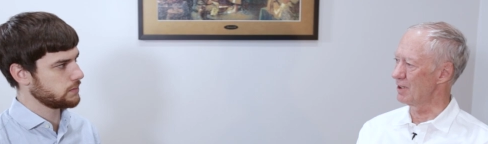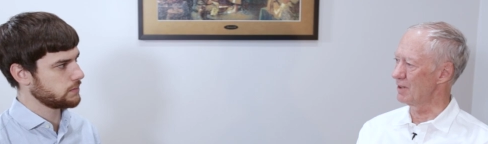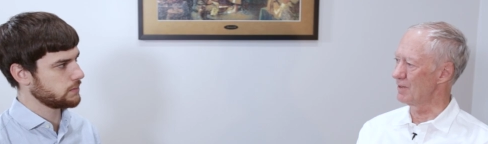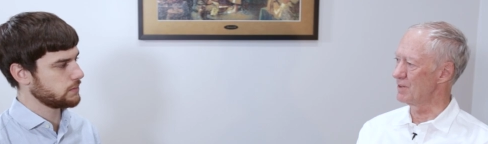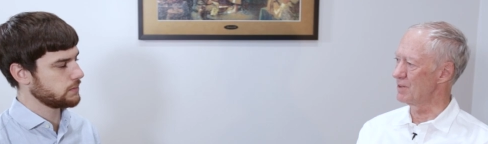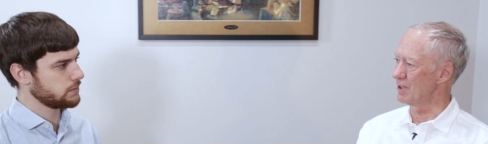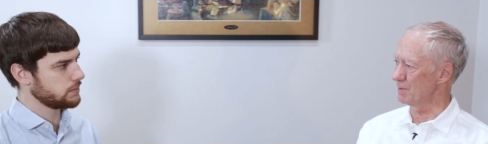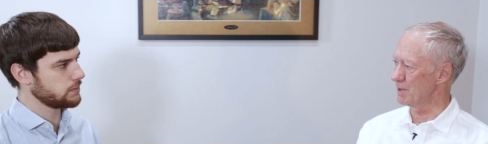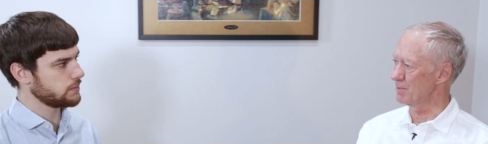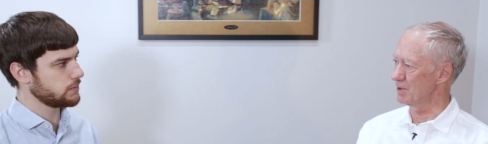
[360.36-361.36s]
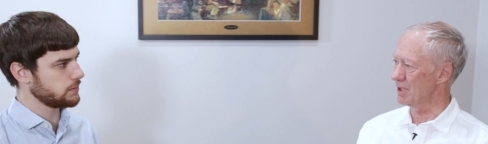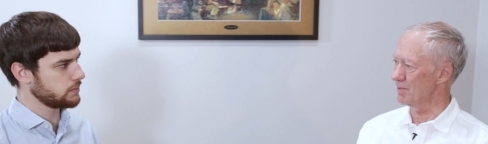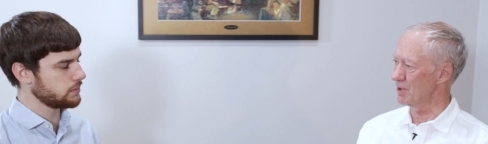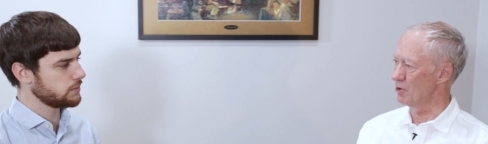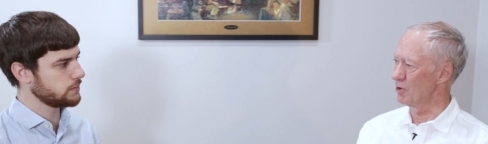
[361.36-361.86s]
Speaker 1: of the young people
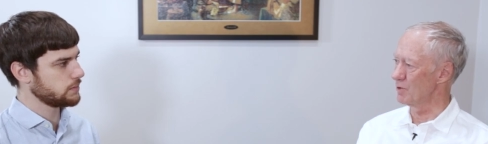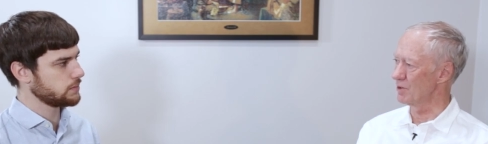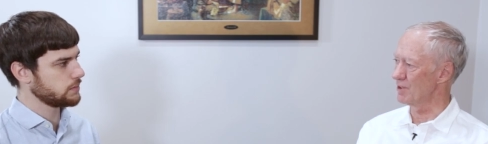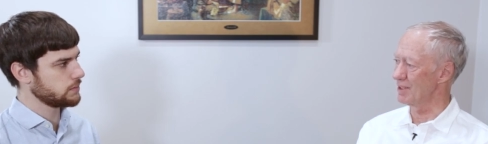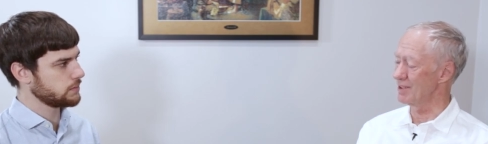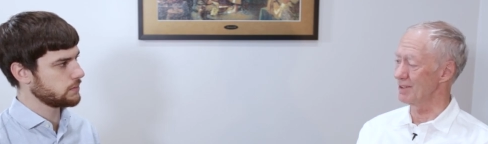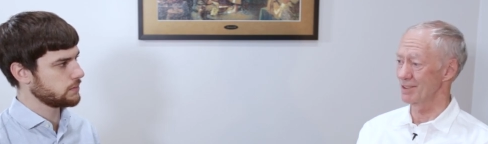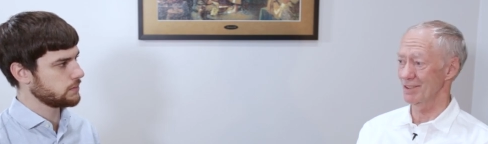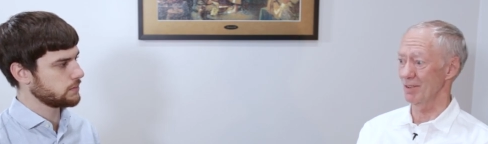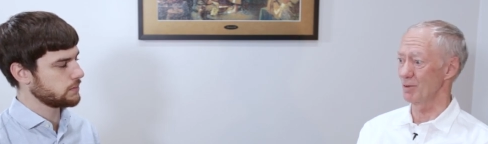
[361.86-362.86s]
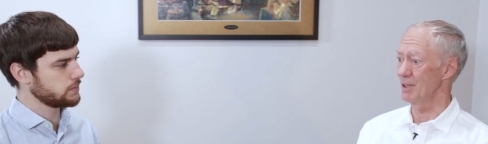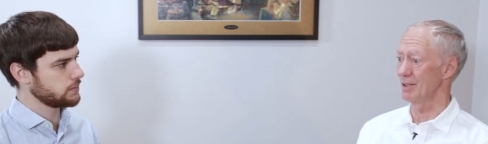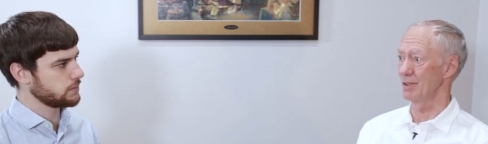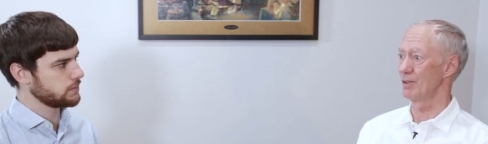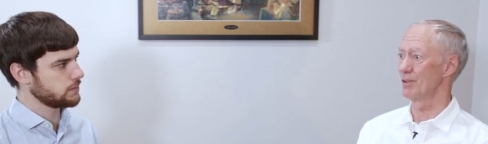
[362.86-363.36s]
coming over. They say,
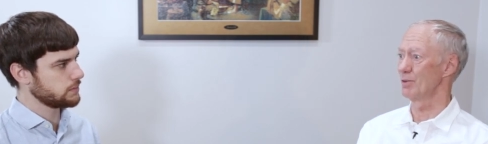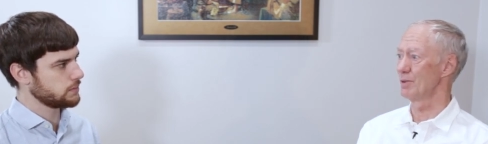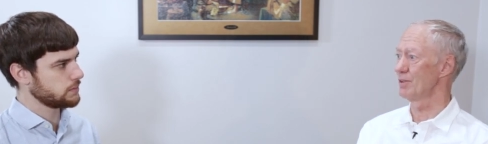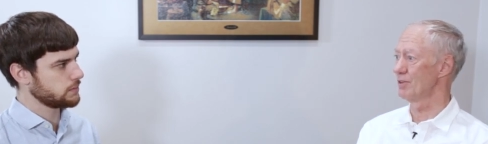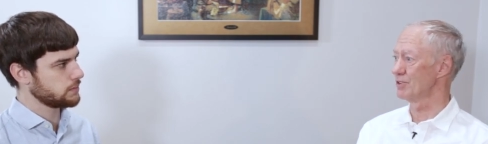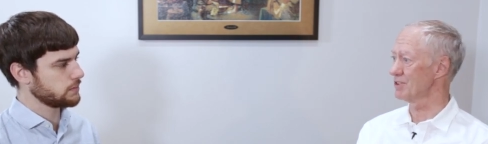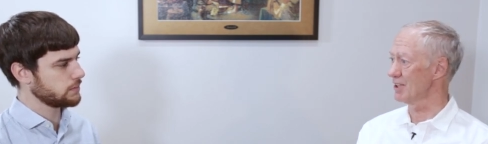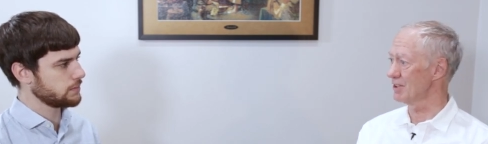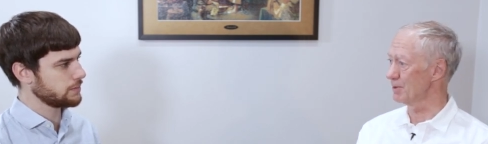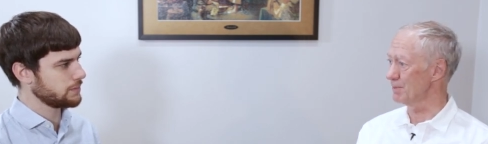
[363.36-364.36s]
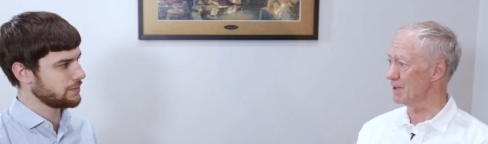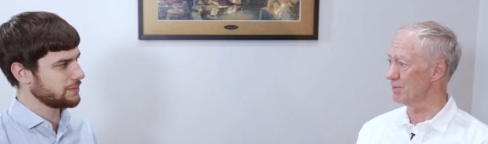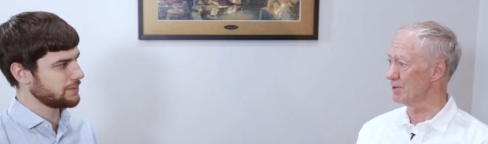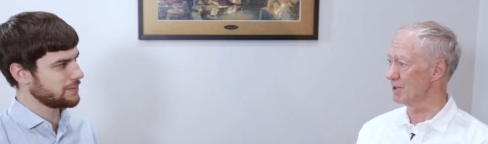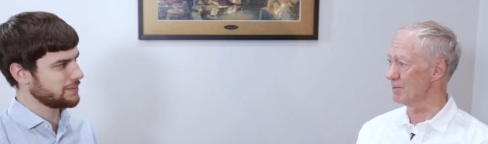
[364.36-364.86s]
we didn't know there were those kind of young
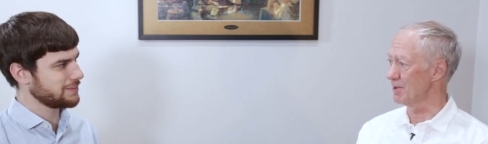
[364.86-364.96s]
people in